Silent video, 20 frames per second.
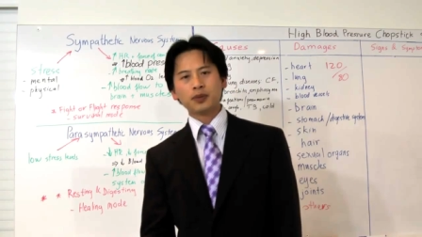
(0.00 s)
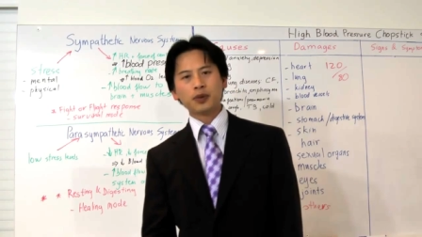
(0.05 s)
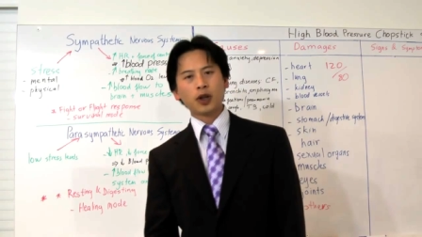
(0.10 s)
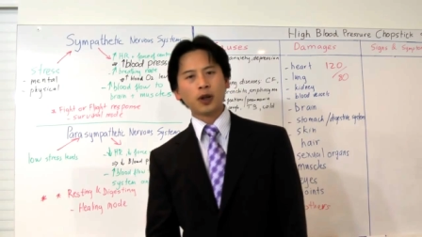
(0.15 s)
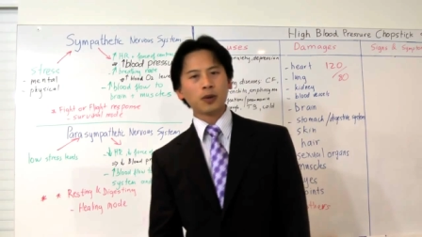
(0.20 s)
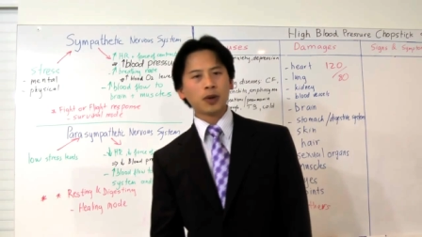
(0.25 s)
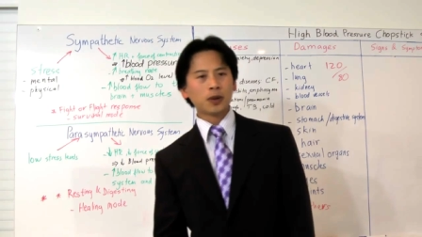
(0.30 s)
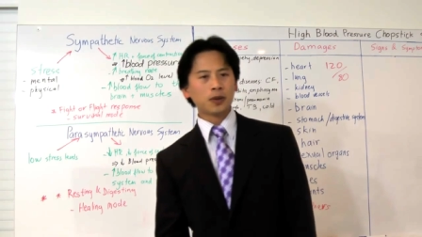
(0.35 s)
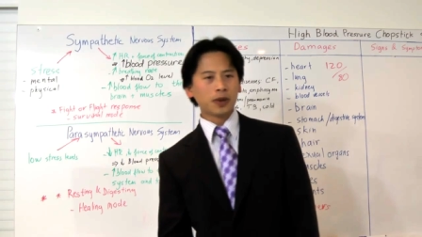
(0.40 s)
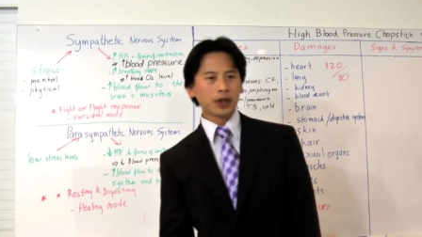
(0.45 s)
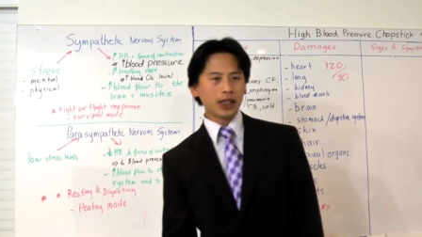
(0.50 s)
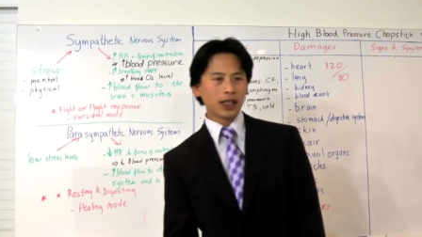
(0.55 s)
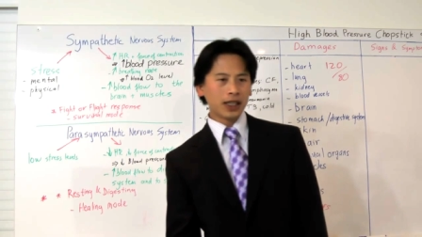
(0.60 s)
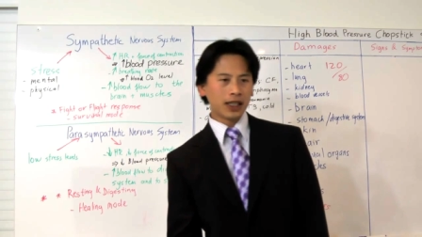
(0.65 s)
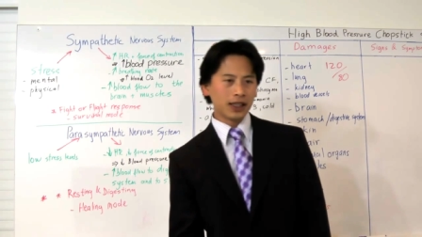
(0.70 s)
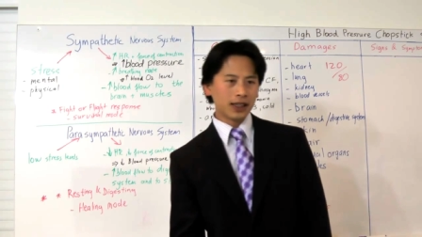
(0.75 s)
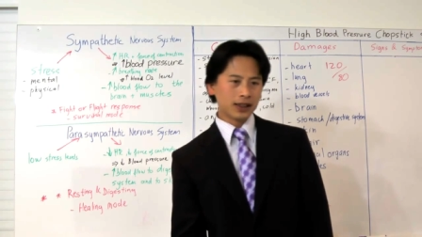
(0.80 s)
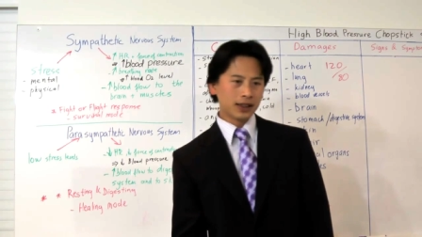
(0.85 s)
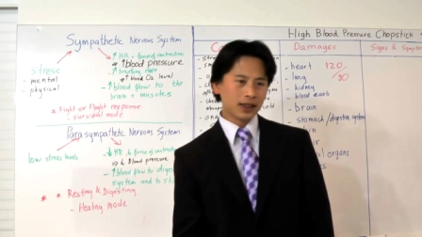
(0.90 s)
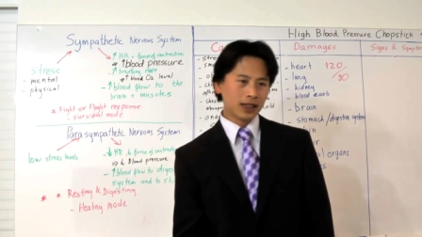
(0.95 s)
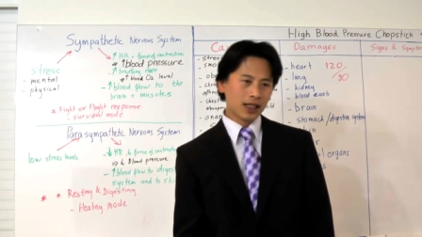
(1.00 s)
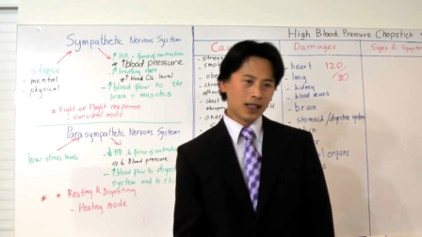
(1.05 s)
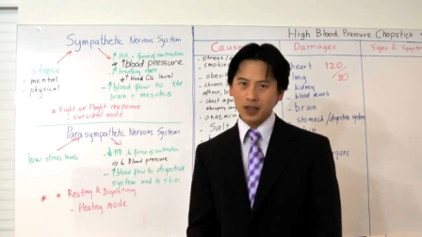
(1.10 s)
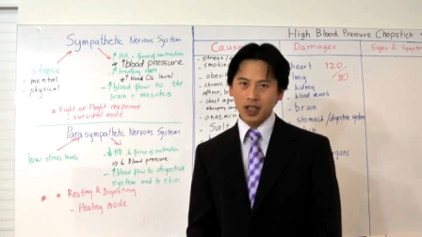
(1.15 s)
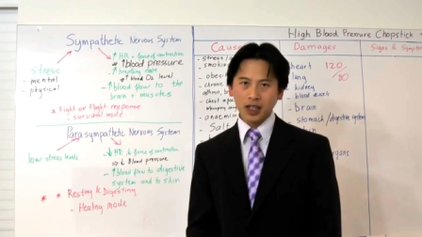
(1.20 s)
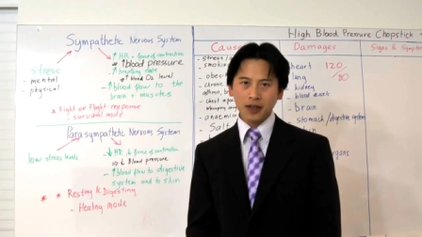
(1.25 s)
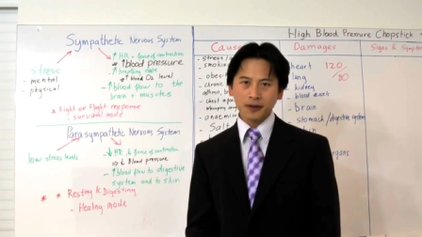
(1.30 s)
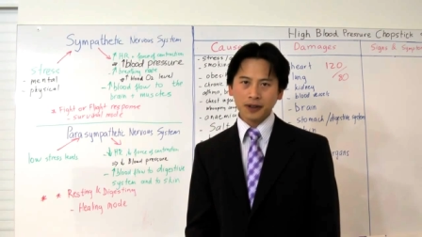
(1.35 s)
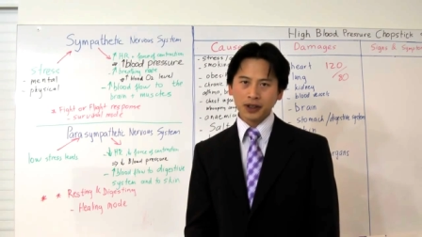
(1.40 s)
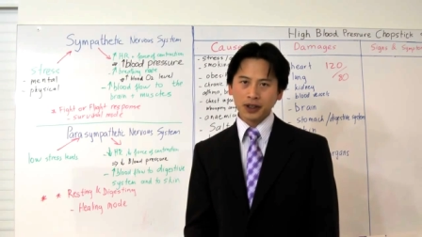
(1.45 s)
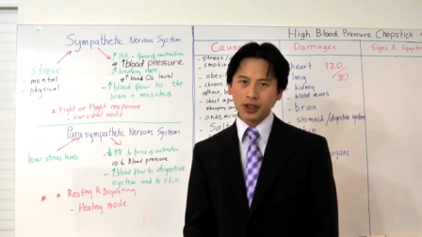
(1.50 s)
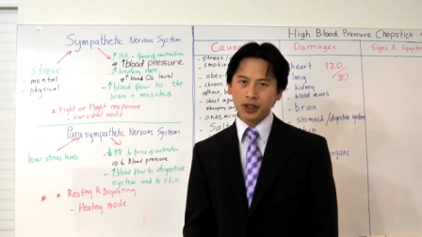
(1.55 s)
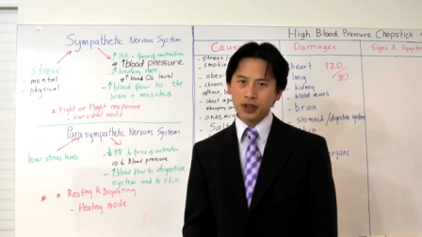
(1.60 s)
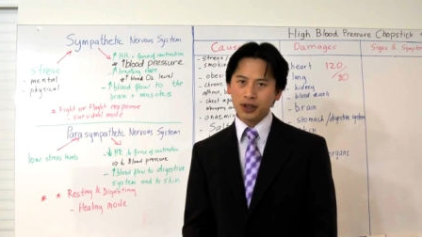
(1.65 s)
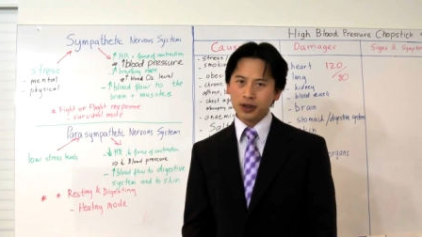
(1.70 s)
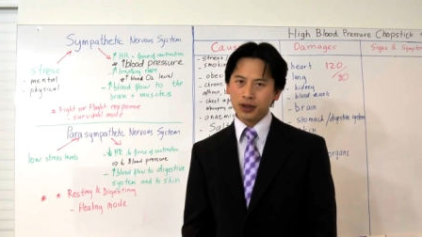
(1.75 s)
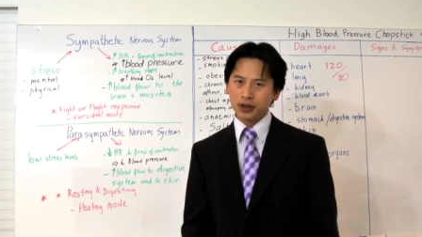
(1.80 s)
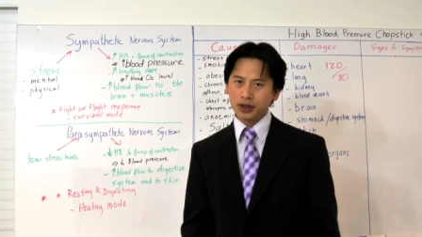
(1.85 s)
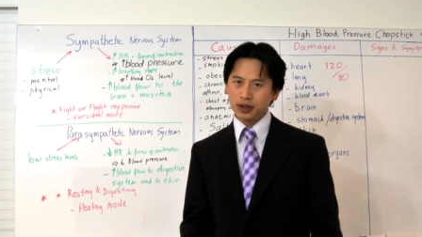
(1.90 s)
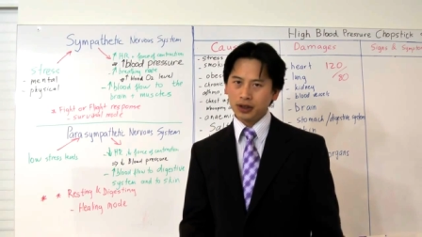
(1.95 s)
The problem is, even
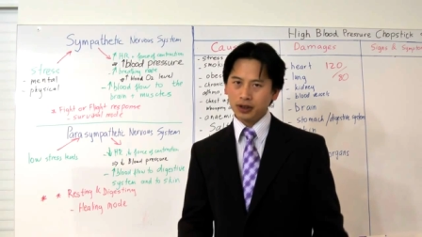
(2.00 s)
though